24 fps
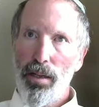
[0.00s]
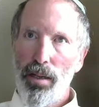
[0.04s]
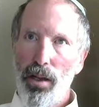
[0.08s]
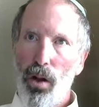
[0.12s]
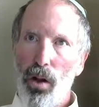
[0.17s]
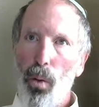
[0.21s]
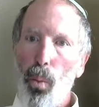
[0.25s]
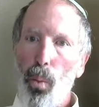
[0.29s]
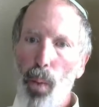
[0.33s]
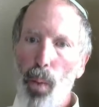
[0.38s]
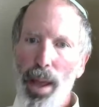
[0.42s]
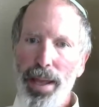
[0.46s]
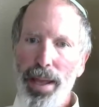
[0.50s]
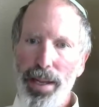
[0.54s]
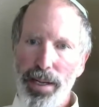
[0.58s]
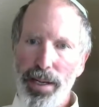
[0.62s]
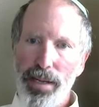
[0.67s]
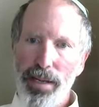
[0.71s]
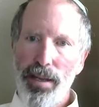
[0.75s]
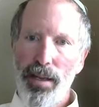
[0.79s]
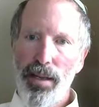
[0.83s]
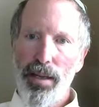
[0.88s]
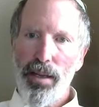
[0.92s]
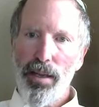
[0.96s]

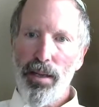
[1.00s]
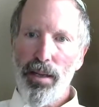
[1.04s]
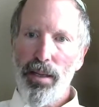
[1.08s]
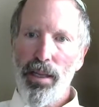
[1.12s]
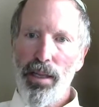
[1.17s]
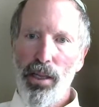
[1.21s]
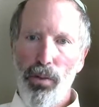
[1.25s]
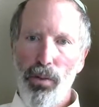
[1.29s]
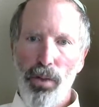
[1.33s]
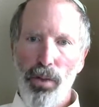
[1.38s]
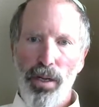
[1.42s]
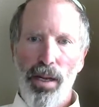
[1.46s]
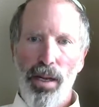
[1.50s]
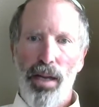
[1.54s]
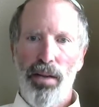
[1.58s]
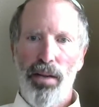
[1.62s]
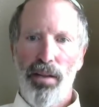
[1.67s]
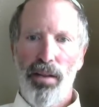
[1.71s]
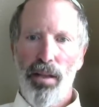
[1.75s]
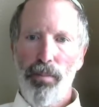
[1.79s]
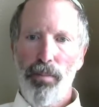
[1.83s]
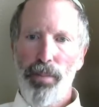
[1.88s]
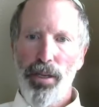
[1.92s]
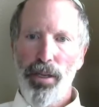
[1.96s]
weight, he would not
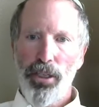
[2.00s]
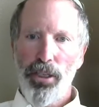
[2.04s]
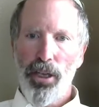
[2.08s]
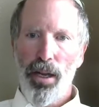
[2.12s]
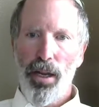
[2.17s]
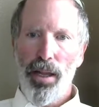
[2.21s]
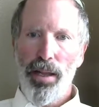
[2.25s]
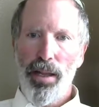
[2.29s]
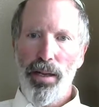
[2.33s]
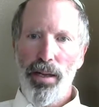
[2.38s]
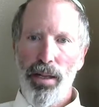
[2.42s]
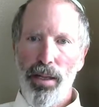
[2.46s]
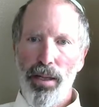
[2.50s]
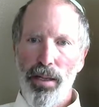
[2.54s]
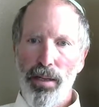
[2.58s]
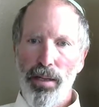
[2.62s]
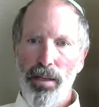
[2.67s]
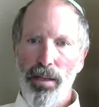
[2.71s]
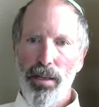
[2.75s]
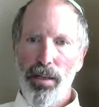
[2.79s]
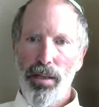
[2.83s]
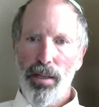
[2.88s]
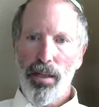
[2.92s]
have capitulated,